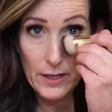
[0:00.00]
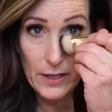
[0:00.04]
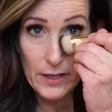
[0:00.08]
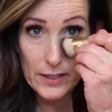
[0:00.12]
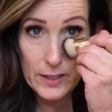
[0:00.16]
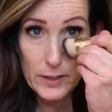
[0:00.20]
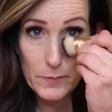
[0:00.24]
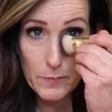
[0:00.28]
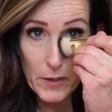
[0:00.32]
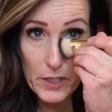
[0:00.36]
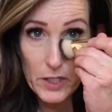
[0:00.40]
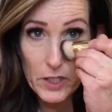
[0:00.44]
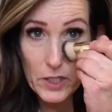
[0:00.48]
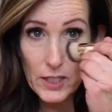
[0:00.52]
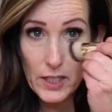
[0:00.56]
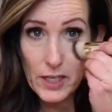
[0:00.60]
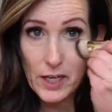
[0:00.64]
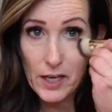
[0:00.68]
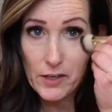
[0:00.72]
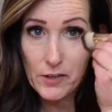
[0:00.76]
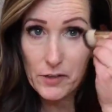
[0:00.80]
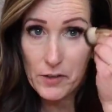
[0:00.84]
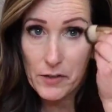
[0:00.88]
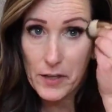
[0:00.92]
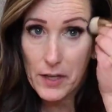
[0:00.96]
especially
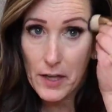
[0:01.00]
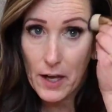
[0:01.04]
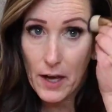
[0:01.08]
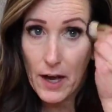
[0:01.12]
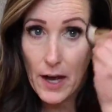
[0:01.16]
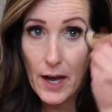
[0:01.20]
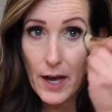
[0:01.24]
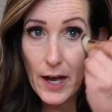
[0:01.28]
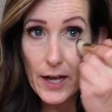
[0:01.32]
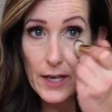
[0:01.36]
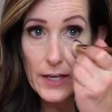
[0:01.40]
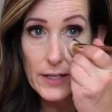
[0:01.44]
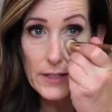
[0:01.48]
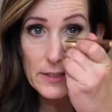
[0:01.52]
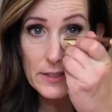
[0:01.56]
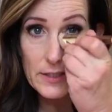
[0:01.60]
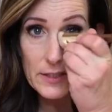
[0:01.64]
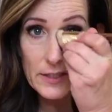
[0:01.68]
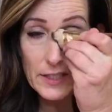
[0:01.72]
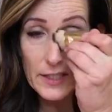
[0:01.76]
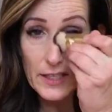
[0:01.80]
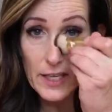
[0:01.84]
under the eyes, to